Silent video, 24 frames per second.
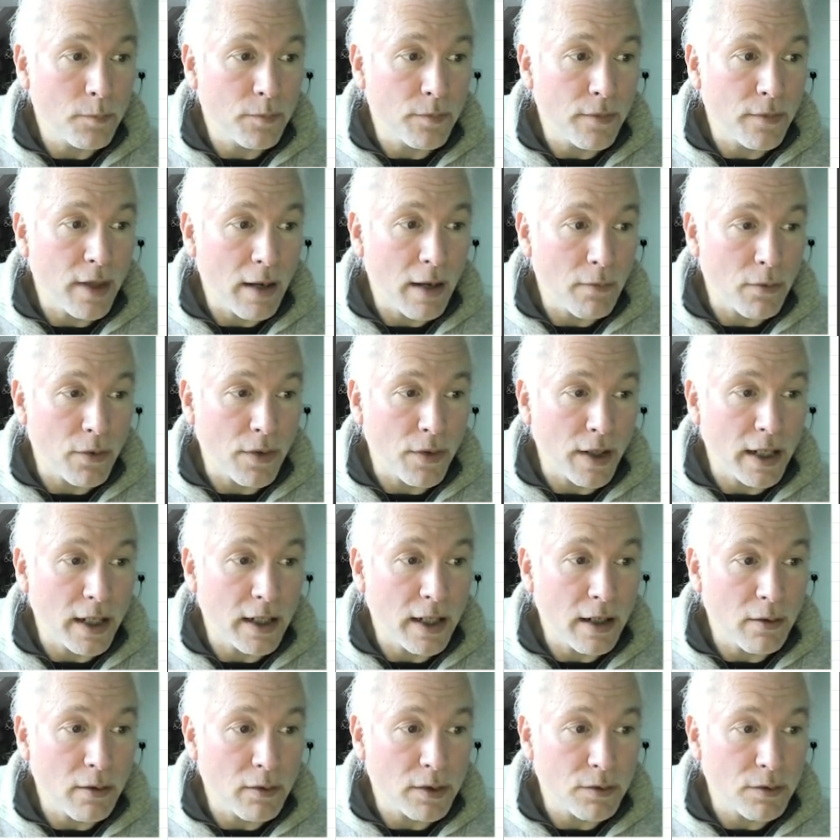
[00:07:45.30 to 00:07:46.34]
Everything in
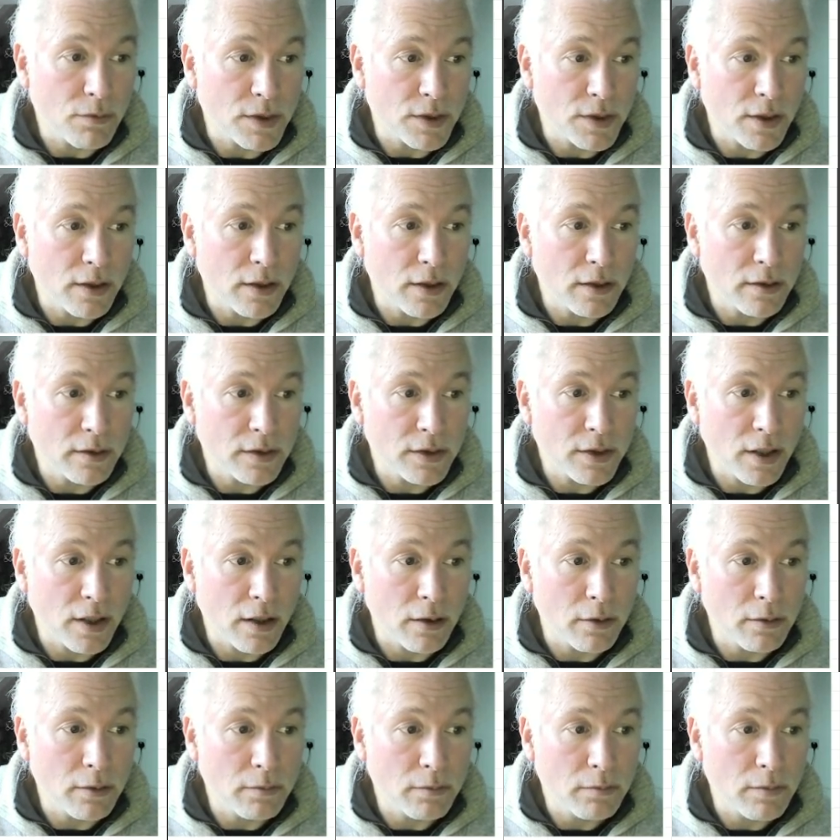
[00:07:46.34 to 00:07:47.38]
here is returned, so
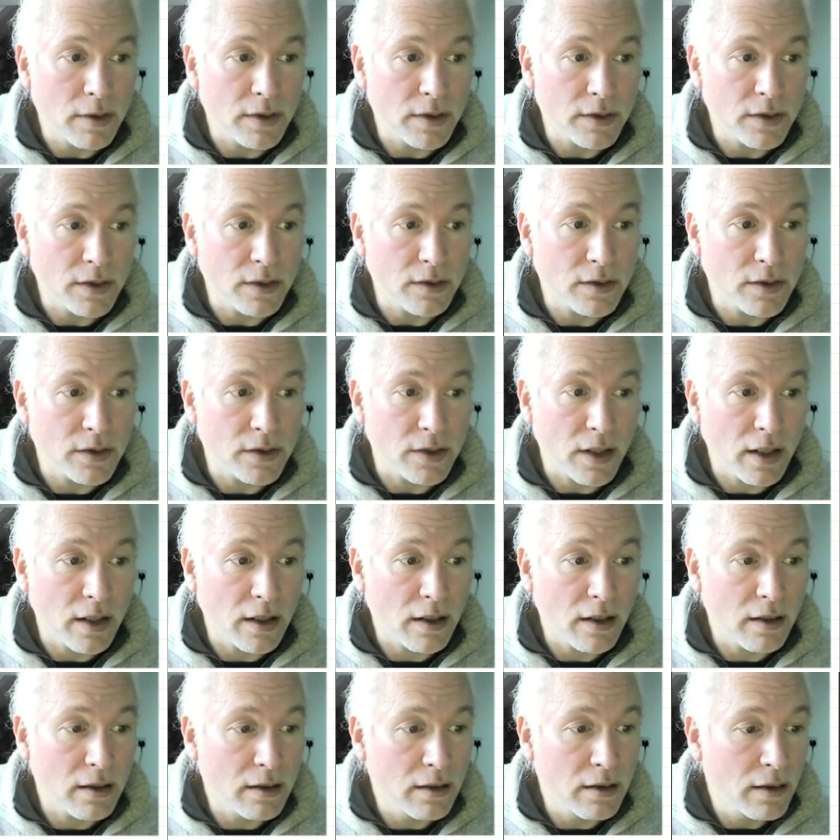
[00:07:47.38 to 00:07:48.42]
this is
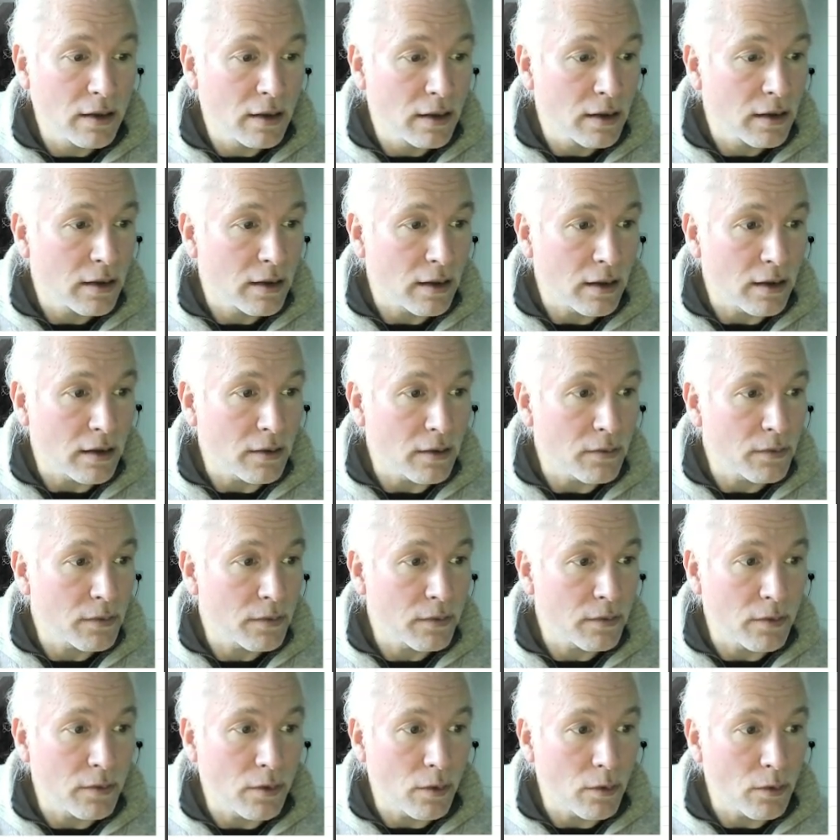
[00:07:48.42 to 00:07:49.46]
kind of
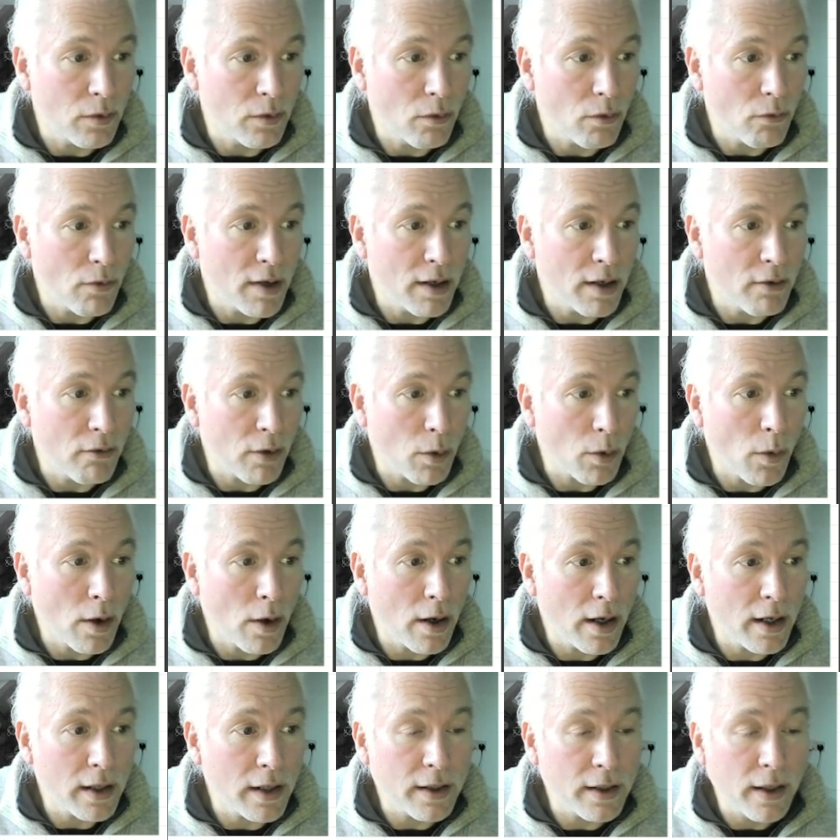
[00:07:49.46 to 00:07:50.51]
not really
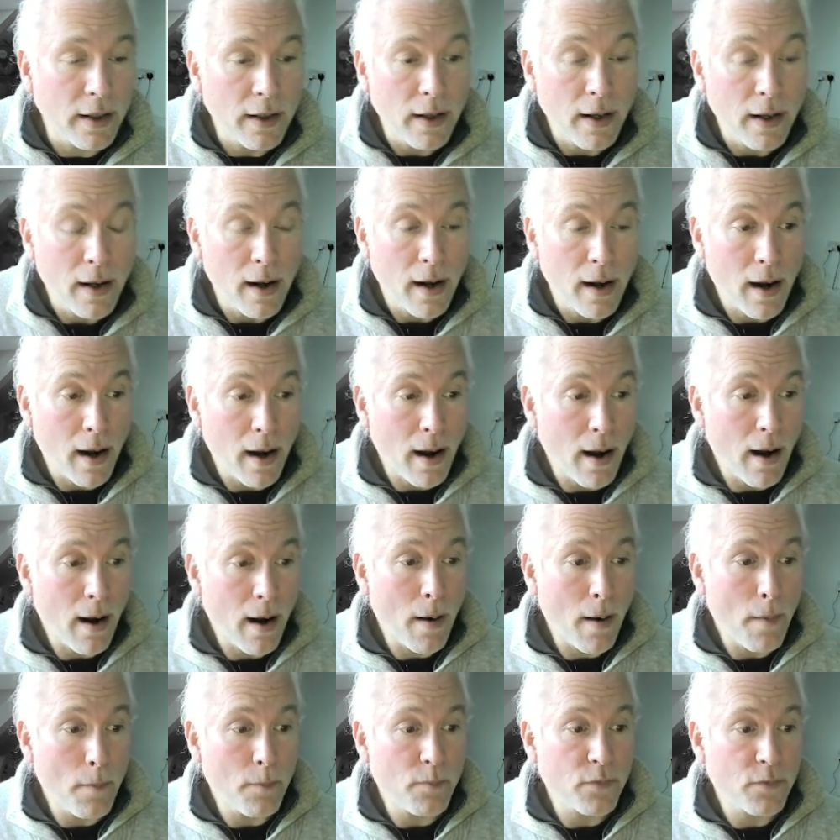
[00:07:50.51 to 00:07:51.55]
required.
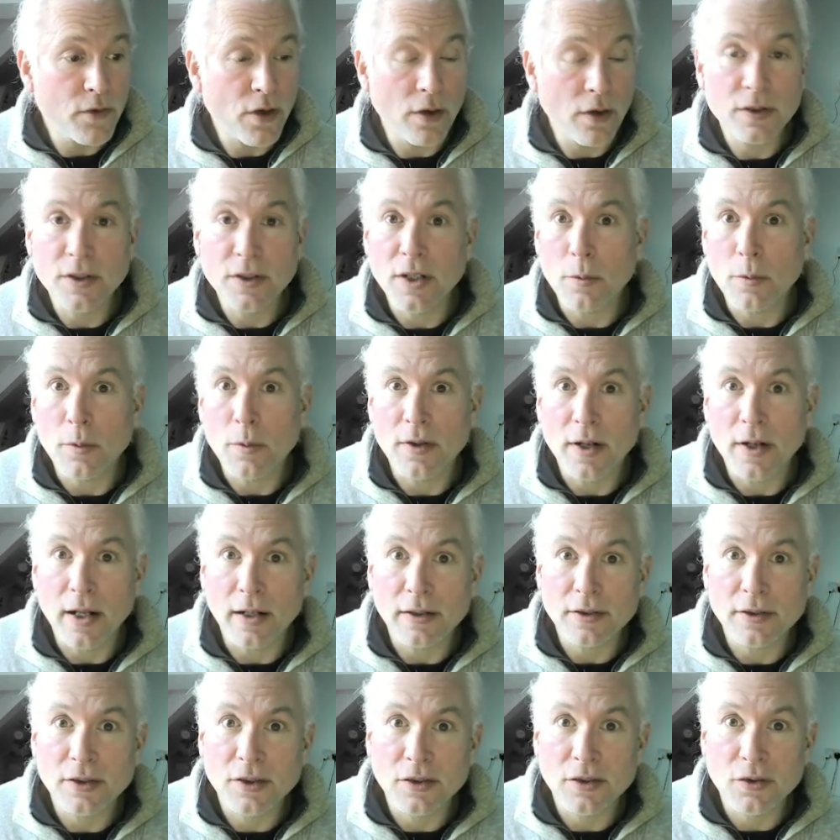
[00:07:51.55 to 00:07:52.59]
So I'll see you in the
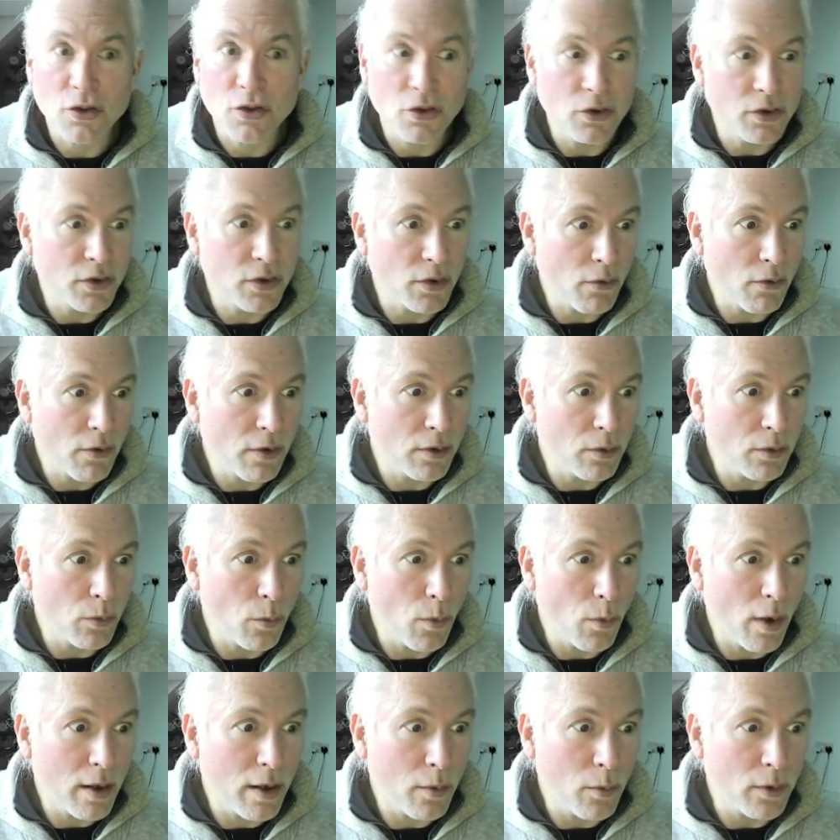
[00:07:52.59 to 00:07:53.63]
next tutorial
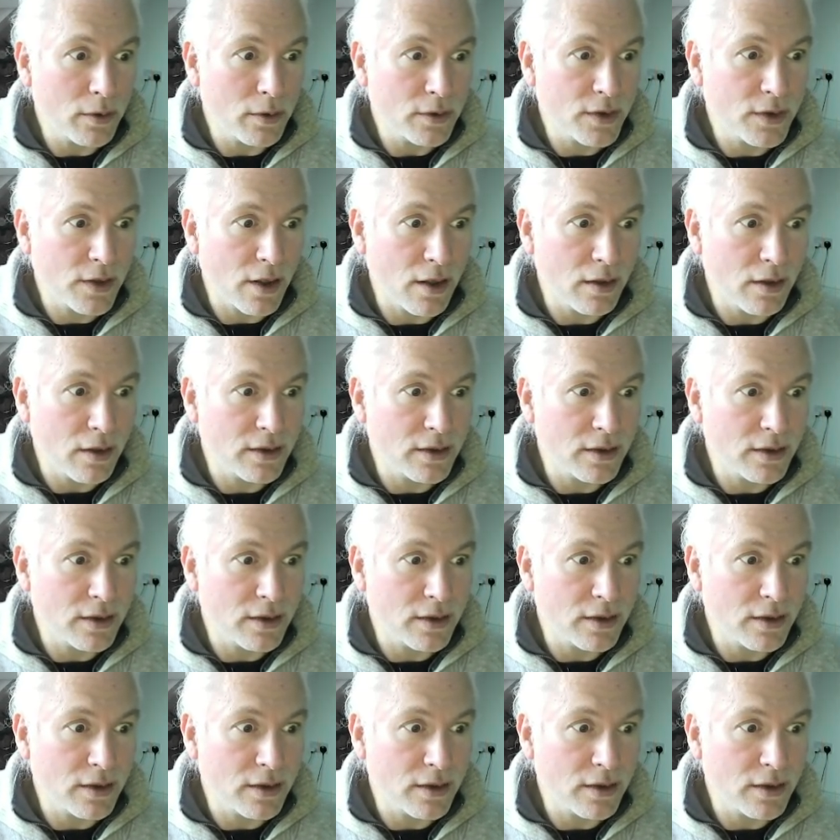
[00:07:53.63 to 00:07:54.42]
where we'll start.